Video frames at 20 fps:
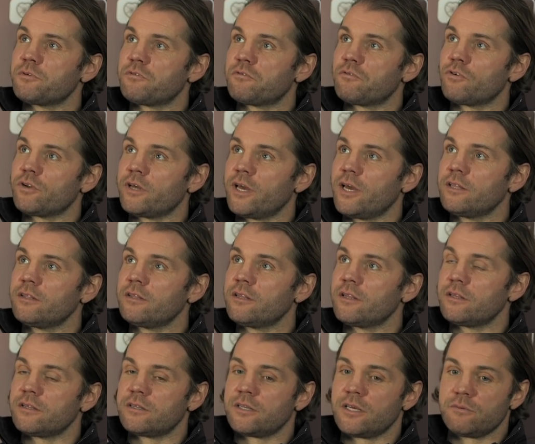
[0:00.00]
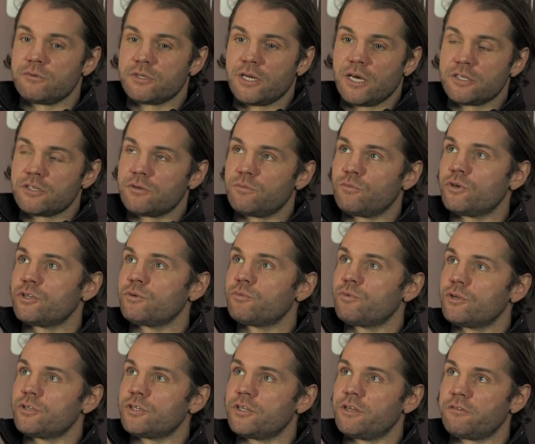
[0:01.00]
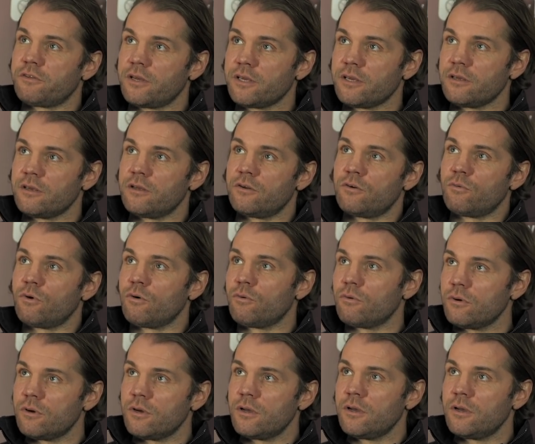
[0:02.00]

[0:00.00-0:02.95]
before the end, and at times ask them what do you think, you know, what